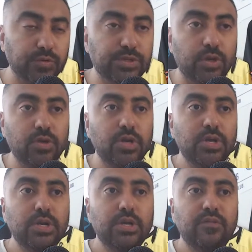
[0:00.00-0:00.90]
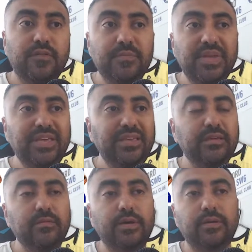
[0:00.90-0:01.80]
So for me,
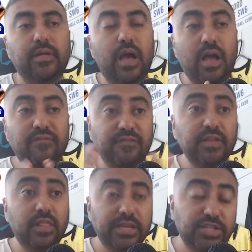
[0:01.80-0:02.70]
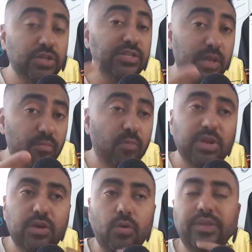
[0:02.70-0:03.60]
I feel like Chelsea are
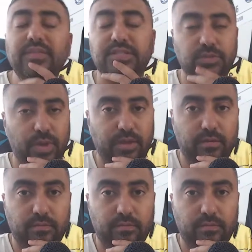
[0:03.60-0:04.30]
probably going this way,